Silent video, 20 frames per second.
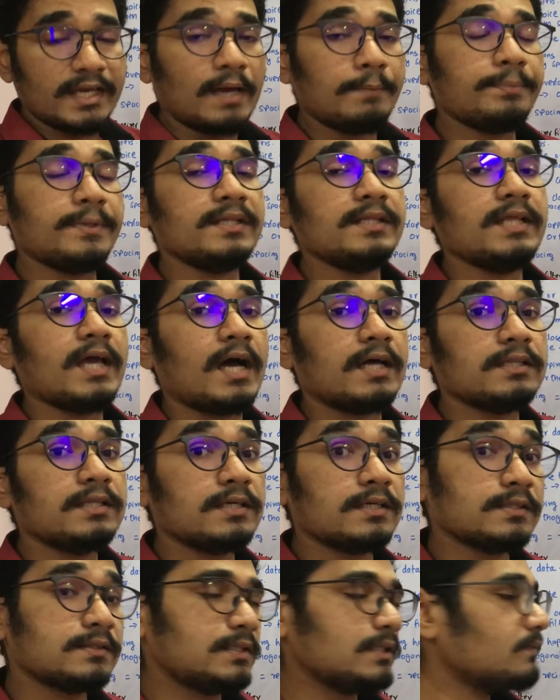kept in the
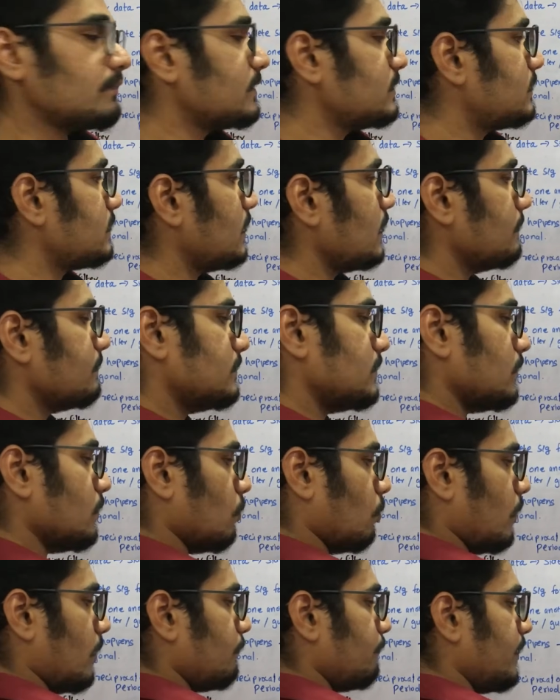other receiver schemes
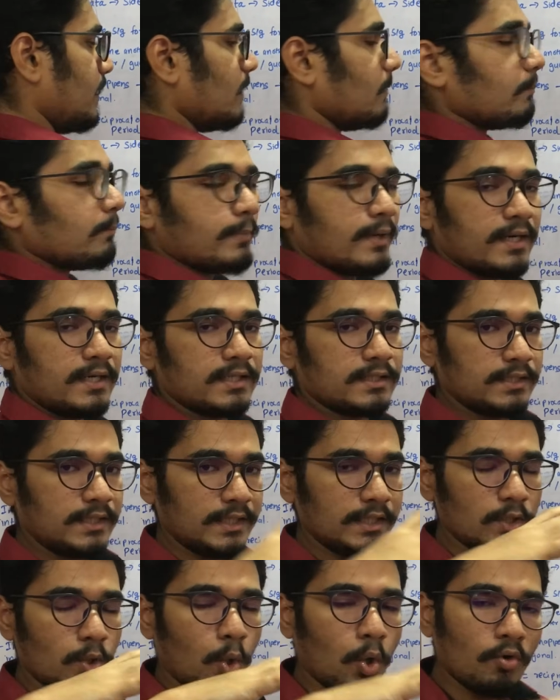in OFDM, but
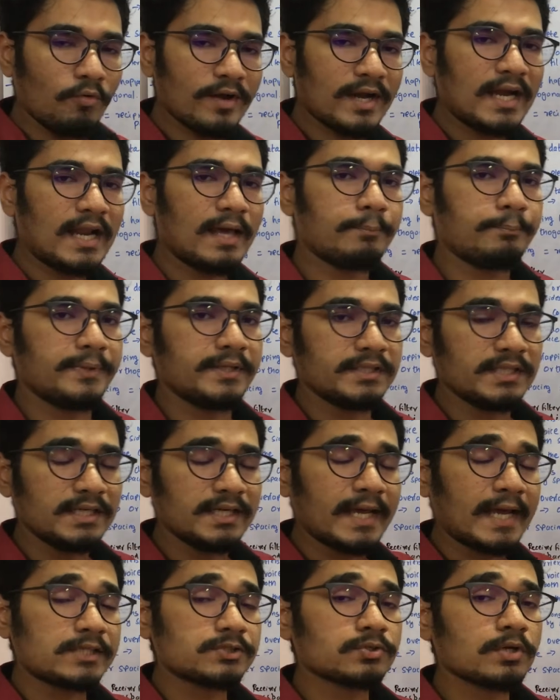the overlapping, the
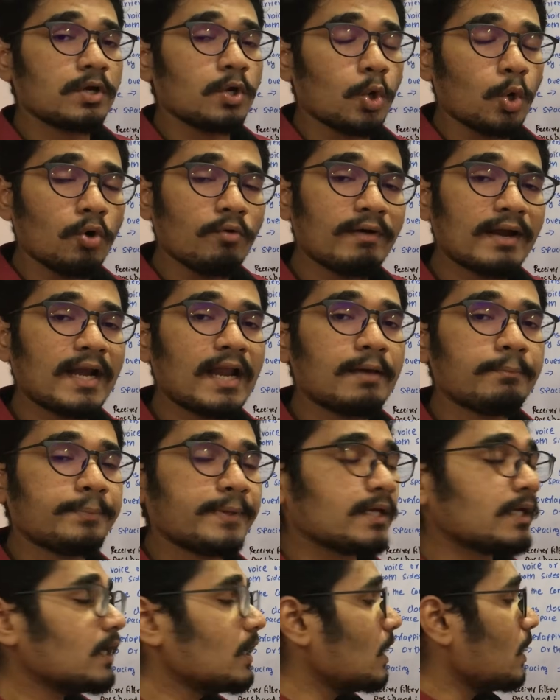natural
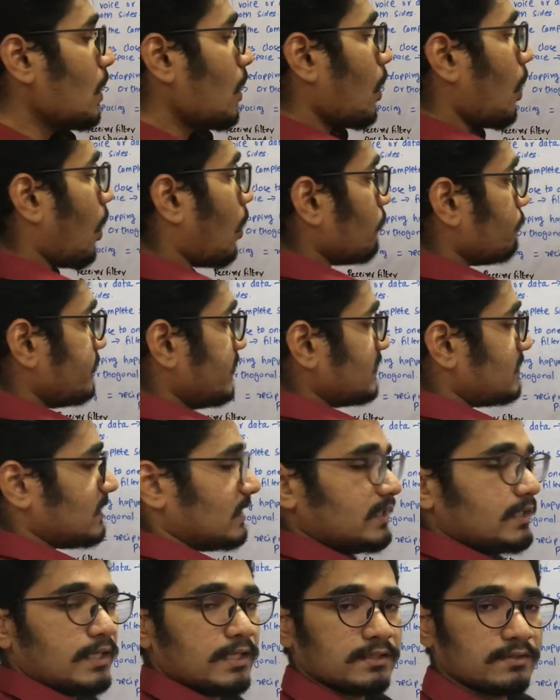overlapping of the
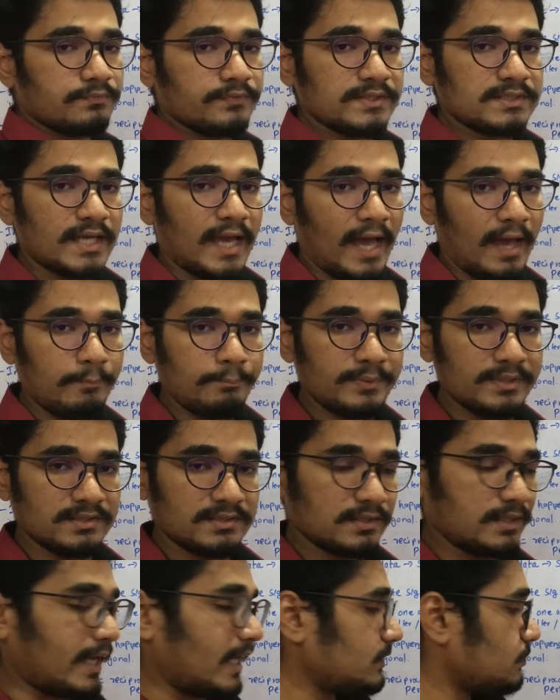signals which
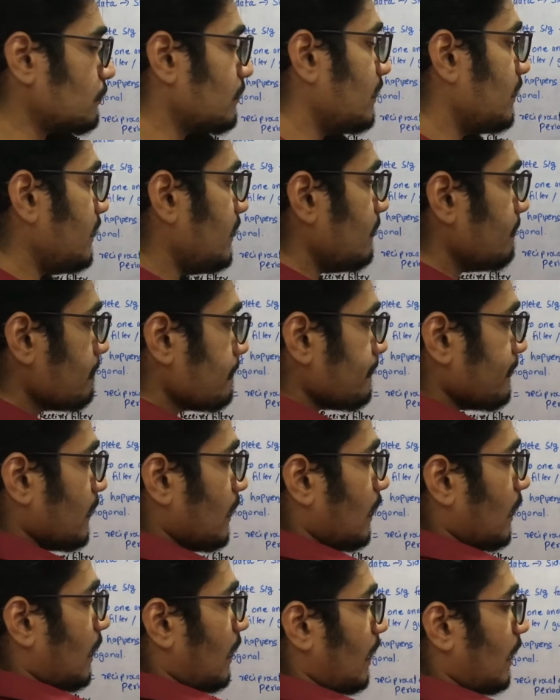happens naturally
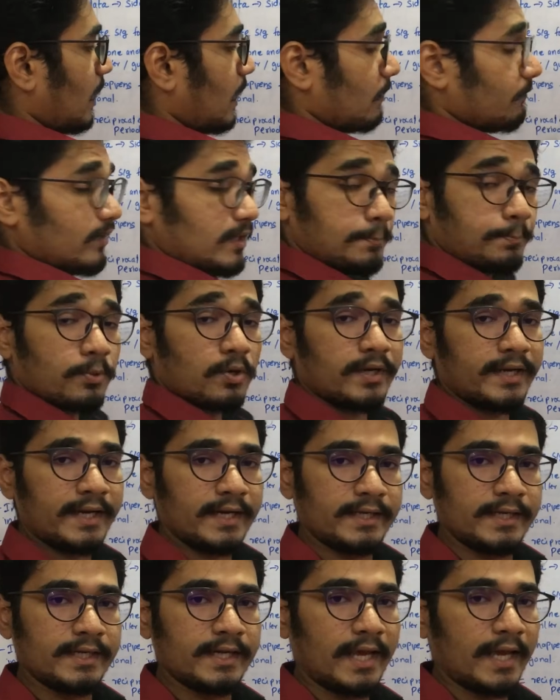will
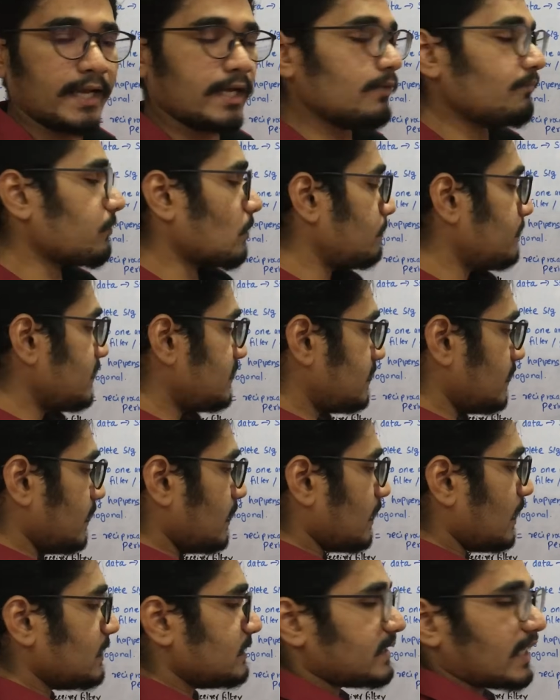protect it again from the
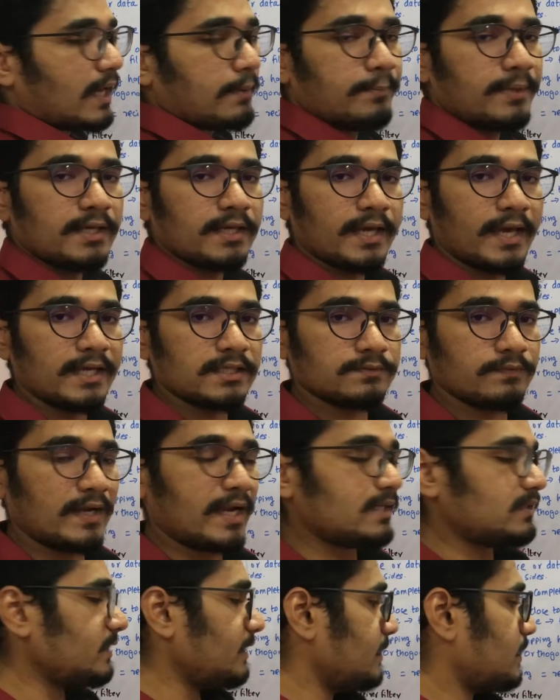signal jamming as well
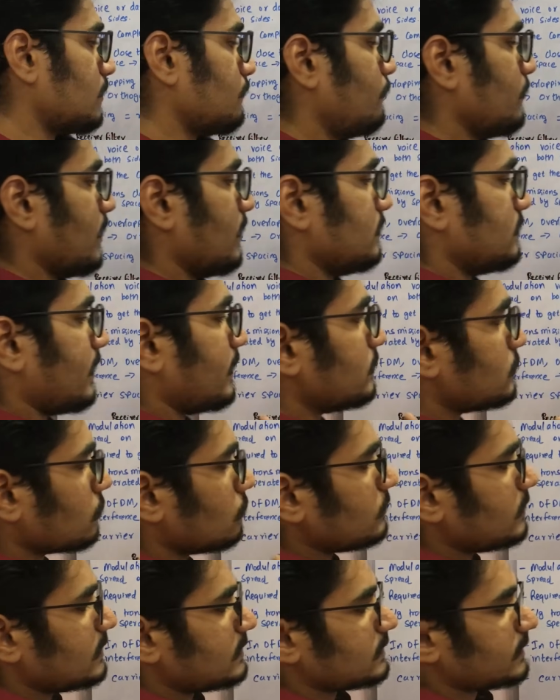as the interference. And
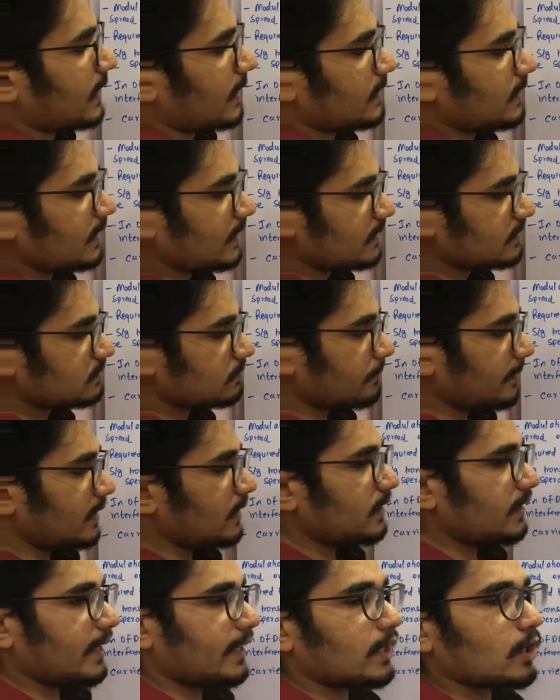so this technique is
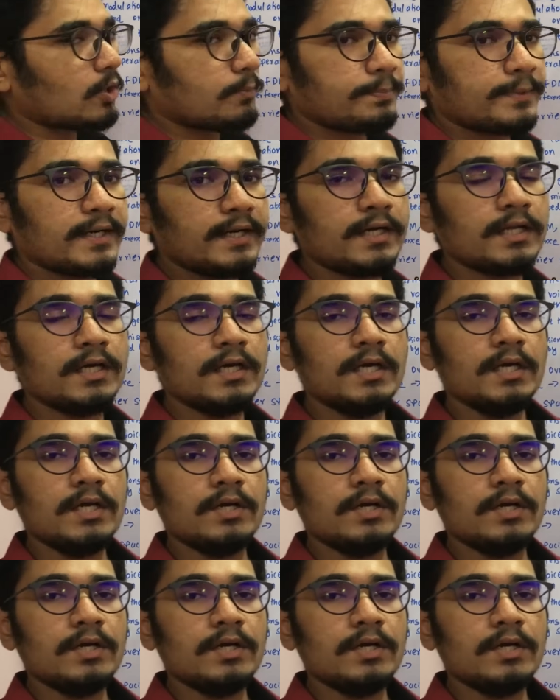mainly adopted